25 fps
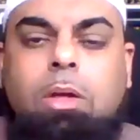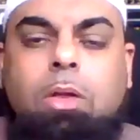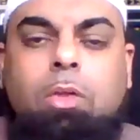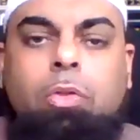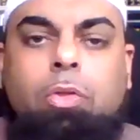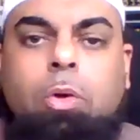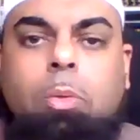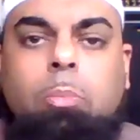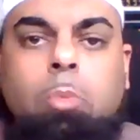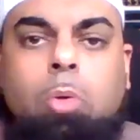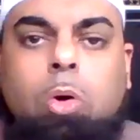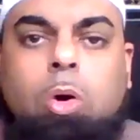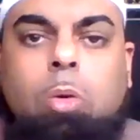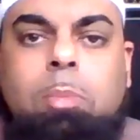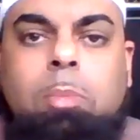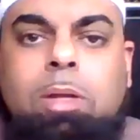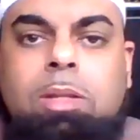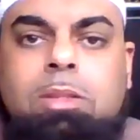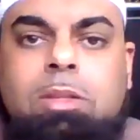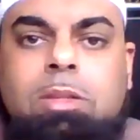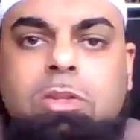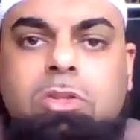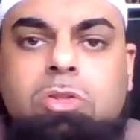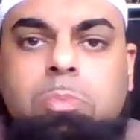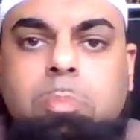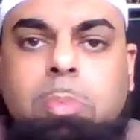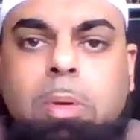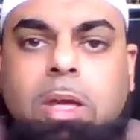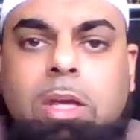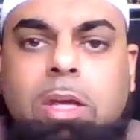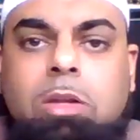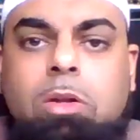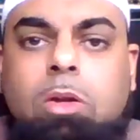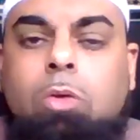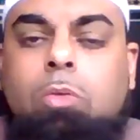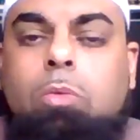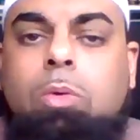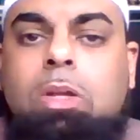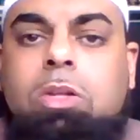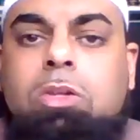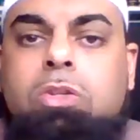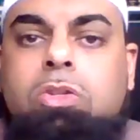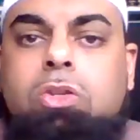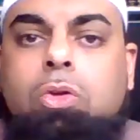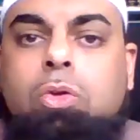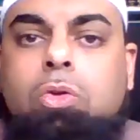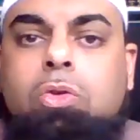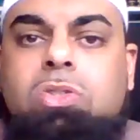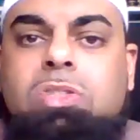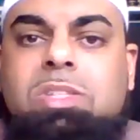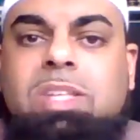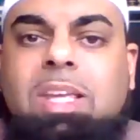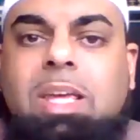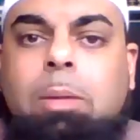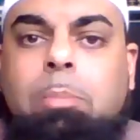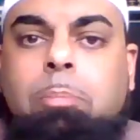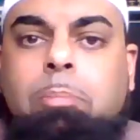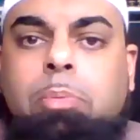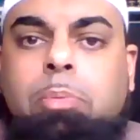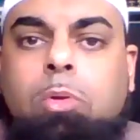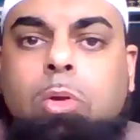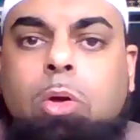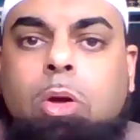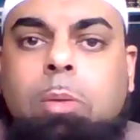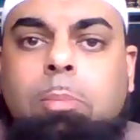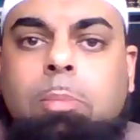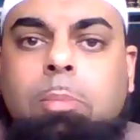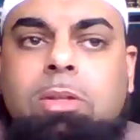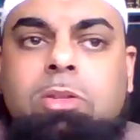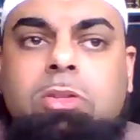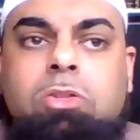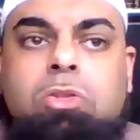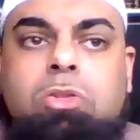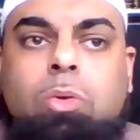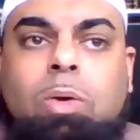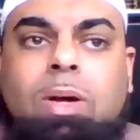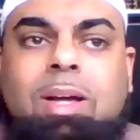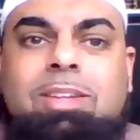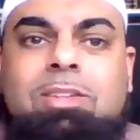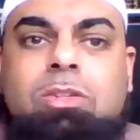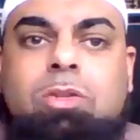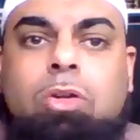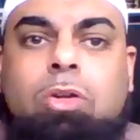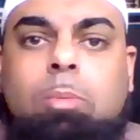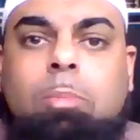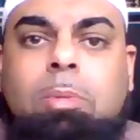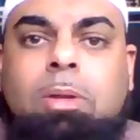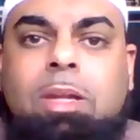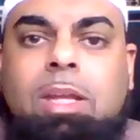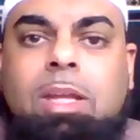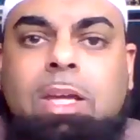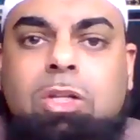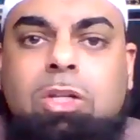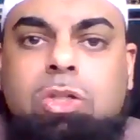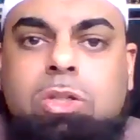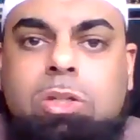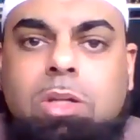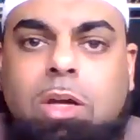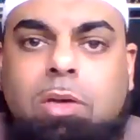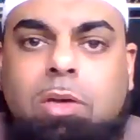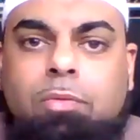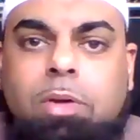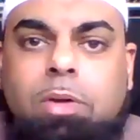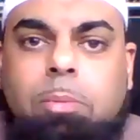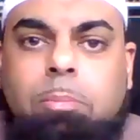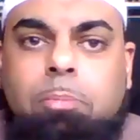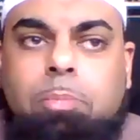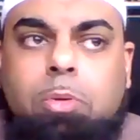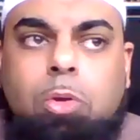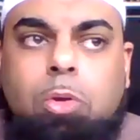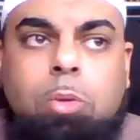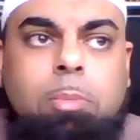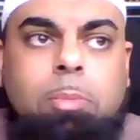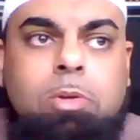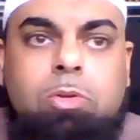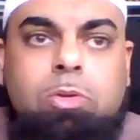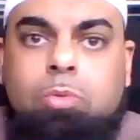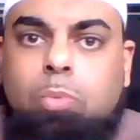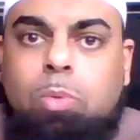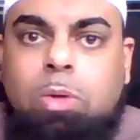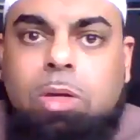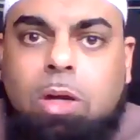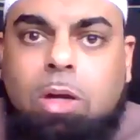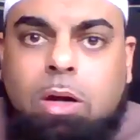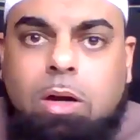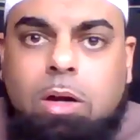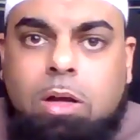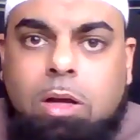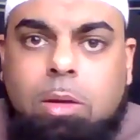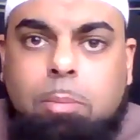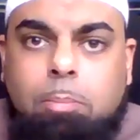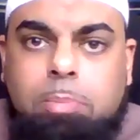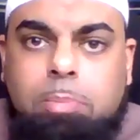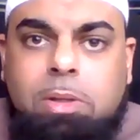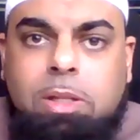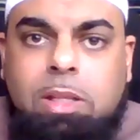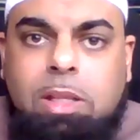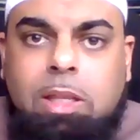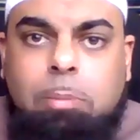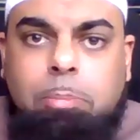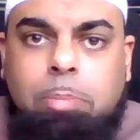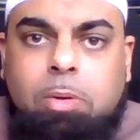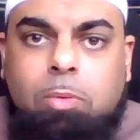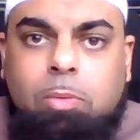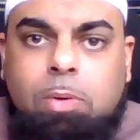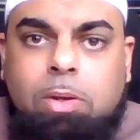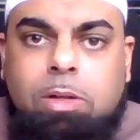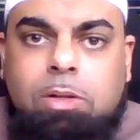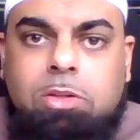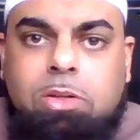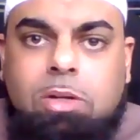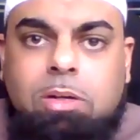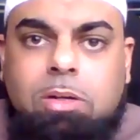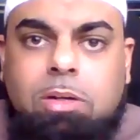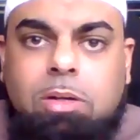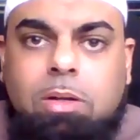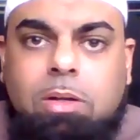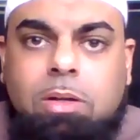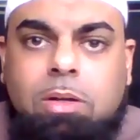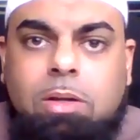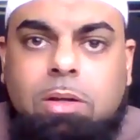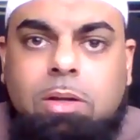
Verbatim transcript: the moment there's been reduced employment to a termination of employment, we are completely bewildered.